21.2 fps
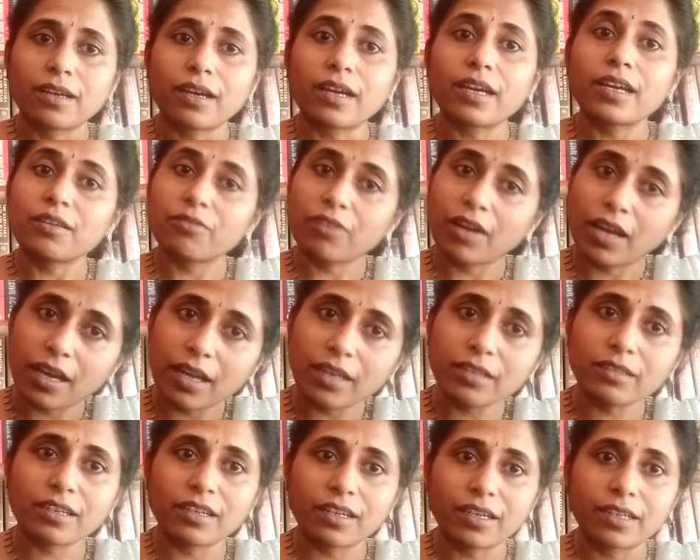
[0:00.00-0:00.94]
I have
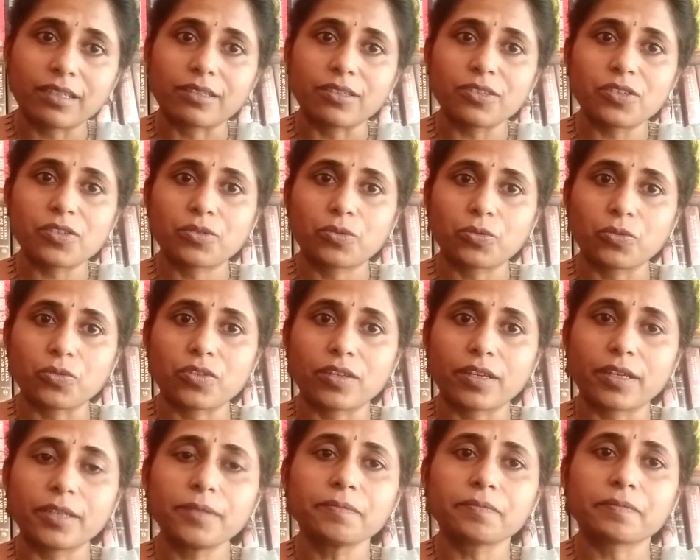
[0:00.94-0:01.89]
had clients who
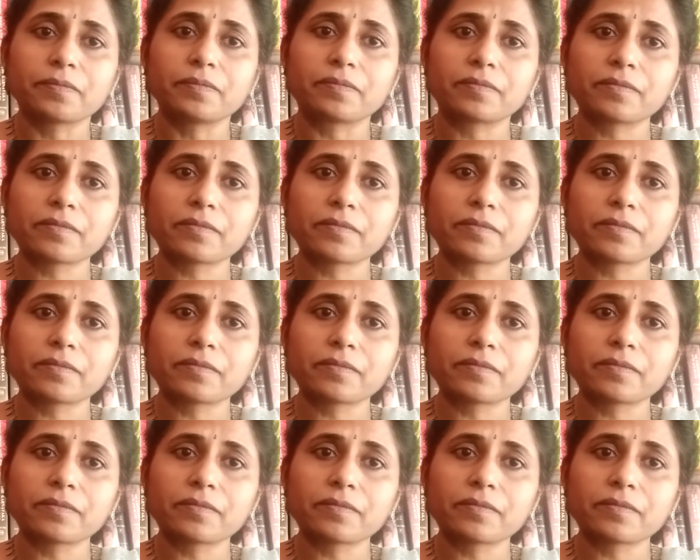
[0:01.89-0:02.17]
say,